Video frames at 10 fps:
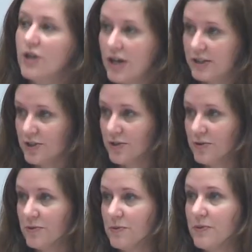talk
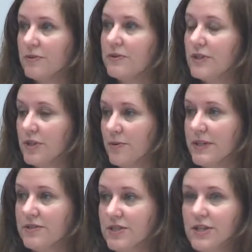to the
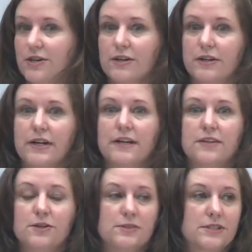USTR and
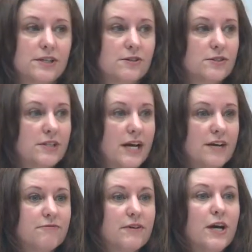the USTR
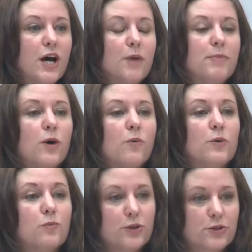staff about
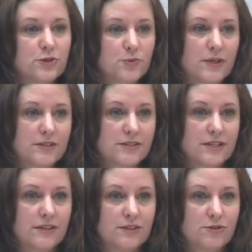what workers want to
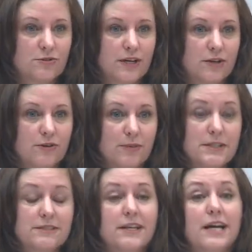see in these trade
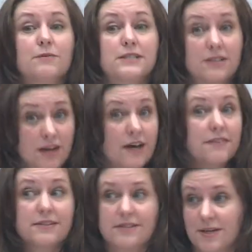agreements and how it's not
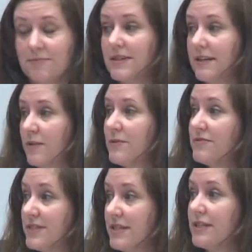the same thing that
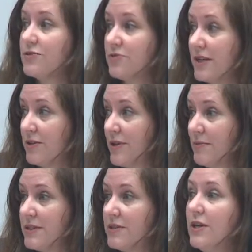we've seen in trade
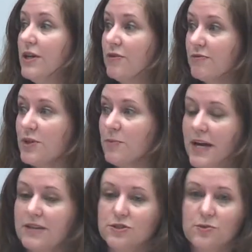agreements for the
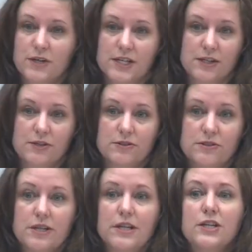past 20 years,
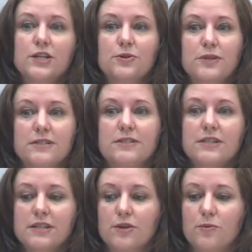you can
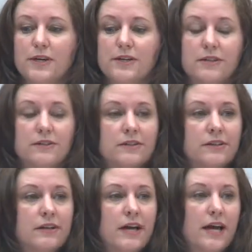see that we're
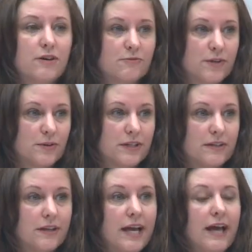
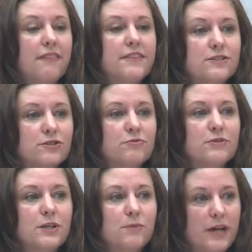outvoted. And this is
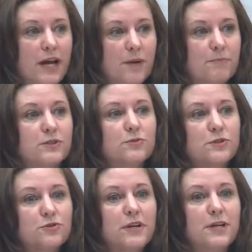really what happens
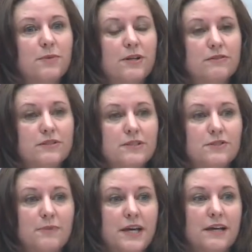when trade policy
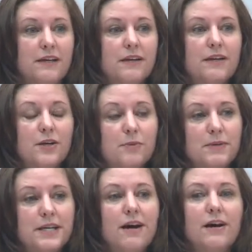is made
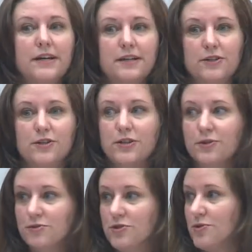behind
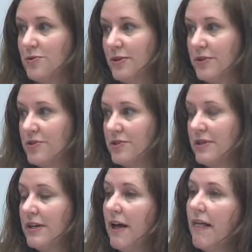closed doors.
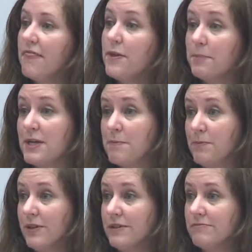The
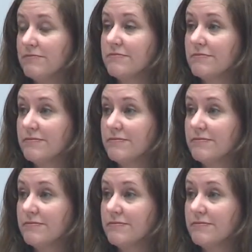people,